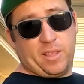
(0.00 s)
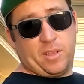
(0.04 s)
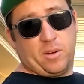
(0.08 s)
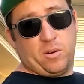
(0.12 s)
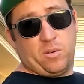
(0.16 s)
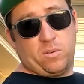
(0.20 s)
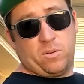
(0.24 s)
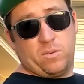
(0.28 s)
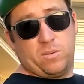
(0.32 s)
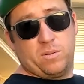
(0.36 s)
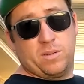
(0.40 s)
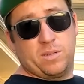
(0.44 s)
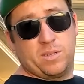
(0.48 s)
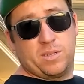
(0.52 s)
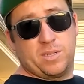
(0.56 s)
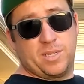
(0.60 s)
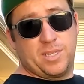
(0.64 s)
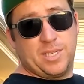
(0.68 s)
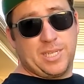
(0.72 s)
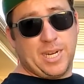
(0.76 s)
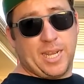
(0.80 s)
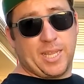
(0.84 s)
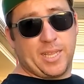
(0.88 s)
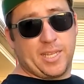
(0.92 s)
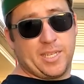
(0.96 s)
little
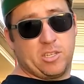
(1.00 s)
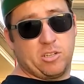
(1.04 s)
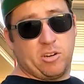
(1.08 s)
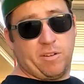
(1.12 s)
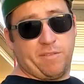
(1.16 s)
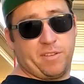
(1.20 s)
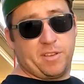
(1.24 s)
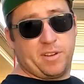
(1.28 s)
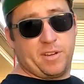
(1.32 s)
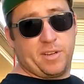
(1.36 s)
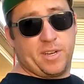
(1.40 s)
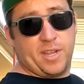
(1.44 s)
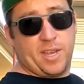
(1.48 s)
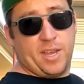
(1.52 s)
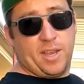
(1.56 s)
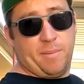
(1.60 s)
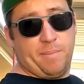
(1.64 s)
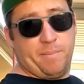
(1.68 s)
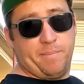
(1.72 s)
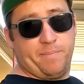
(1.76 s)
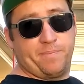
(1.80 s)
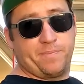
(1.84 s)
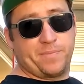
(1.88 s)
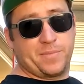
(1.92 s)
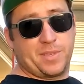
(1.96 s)
daily driven
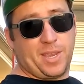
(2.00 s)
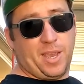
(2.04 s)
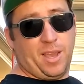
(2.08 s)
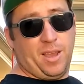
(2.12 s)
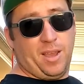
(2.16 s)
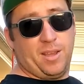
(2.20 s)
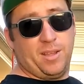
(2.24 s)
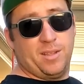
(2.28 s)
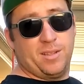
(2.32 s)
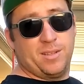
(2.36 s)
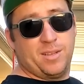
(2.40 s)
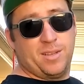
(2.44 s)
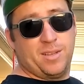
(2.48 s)
car.